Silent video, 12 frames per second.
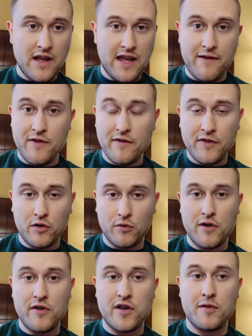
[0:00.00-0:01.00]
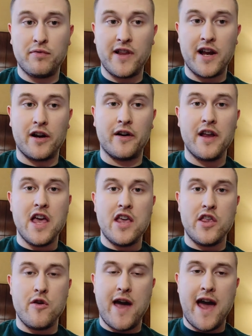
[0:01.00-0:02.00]
even if they're a really good player,
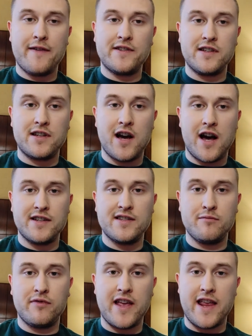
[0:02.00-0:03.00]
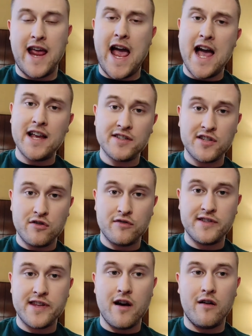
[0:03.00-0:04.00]
you have to contemplate and ask
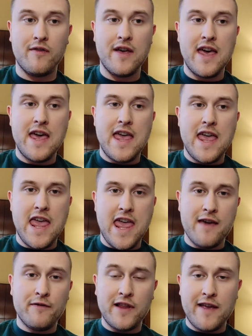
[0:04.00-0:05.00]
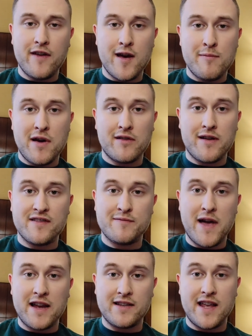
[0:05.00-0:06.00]
yourself, if Le'Veon Bell comes
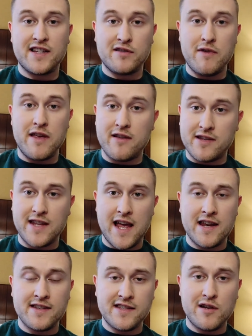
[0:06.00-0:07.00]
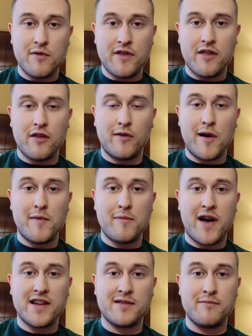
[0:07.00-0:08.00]
back next week, because that is still within the realm
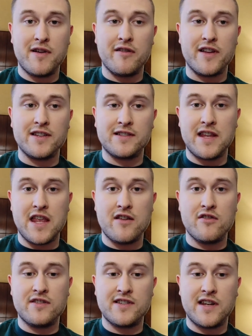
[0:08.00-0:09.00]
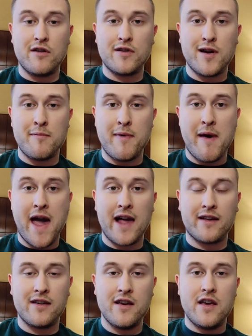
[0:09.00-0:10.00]
of possibilities, he could still come
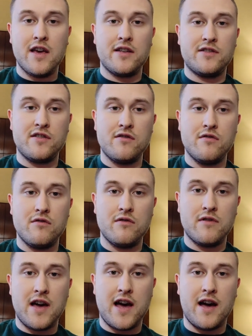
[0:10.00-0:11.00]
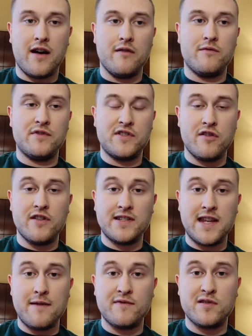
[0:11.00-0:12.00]
back to the
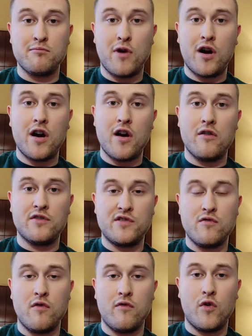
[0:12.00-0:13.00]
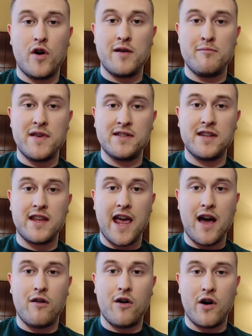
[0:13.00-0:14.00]
team tomorrow to avoid missing
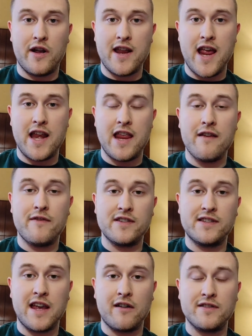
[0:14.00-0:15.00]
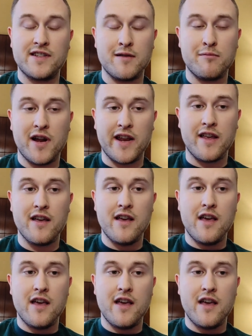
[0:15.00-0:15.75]
out on any of his guaranteed money.